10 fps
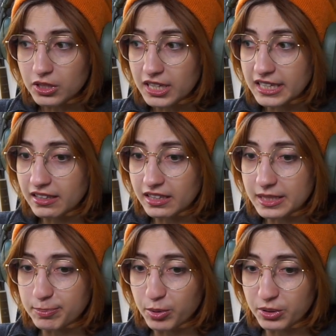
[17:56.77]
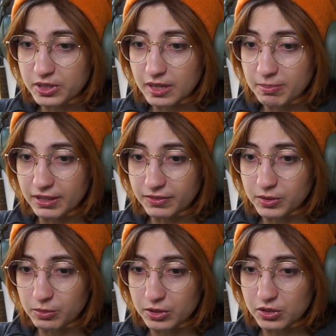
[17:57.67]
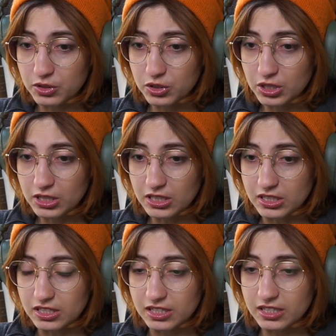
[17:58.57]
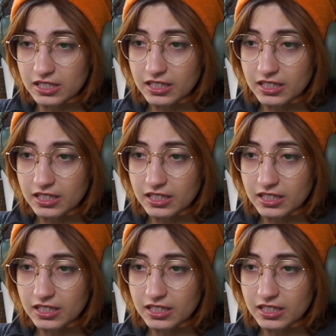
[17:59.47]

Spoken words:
heal these boys up afterwards? Jeez!